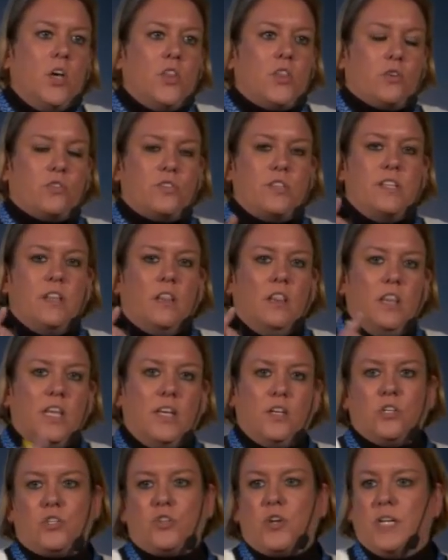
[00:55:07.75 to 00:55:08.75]
There's
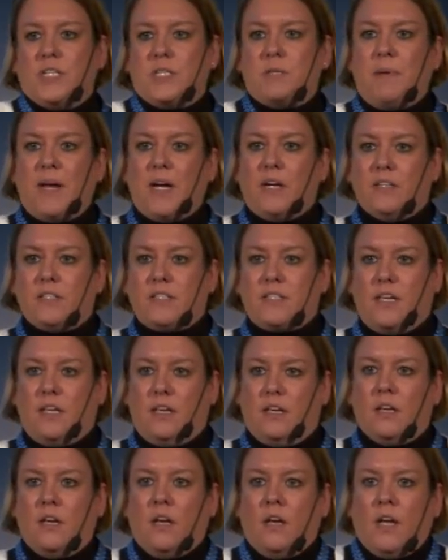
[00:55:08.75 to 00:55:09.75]
little
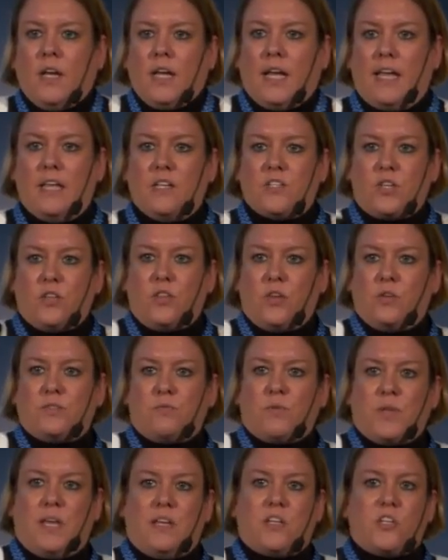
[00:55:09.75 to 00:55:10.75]
transparency into those
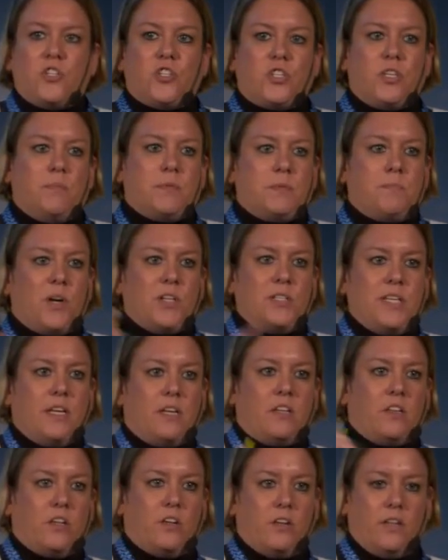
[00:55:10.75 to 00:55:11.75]
relationships,
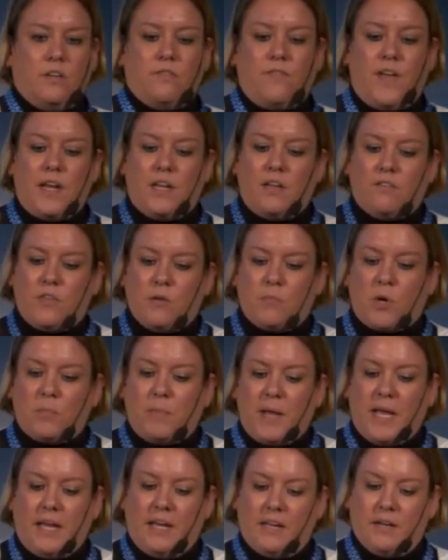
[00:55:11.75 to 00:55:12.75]
particularly if any of them are
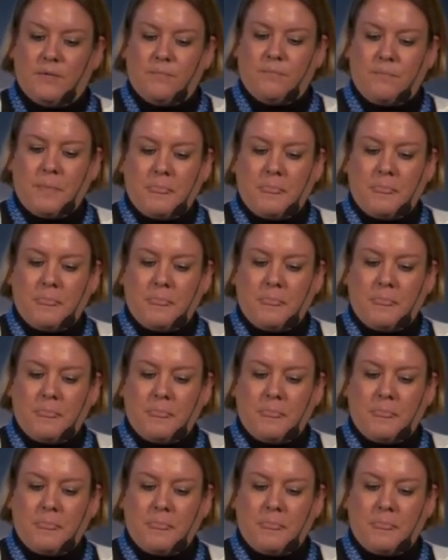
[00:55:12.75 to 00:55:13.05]
paid.